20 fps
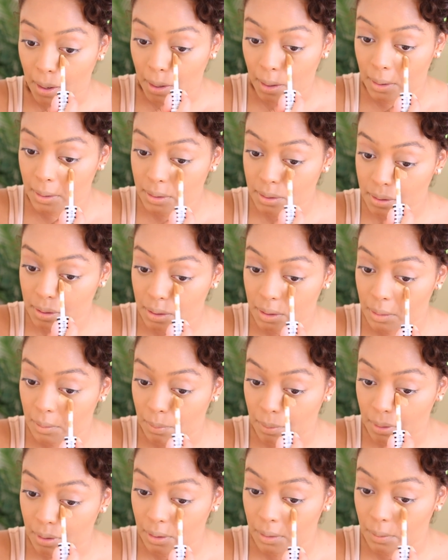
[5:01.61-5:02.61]
And I'm just going
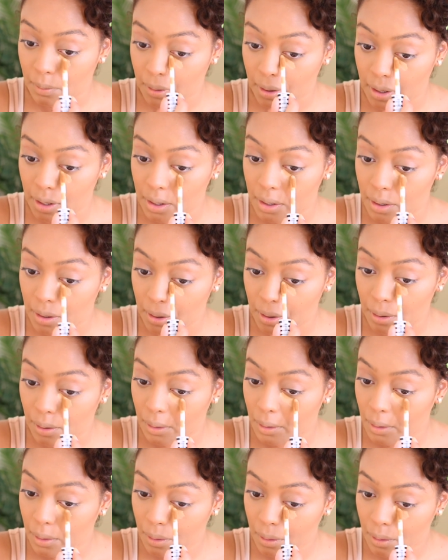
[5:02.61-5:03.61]
to put it right
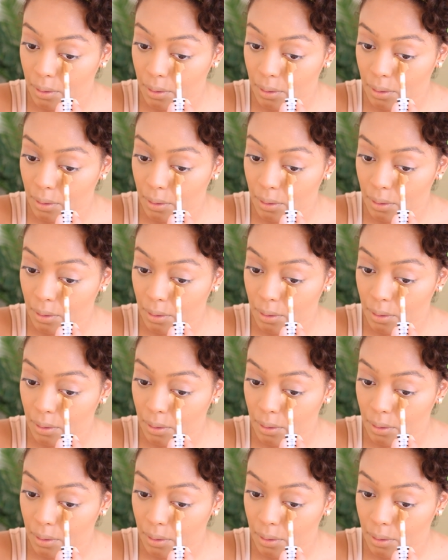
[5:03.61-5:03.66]
here.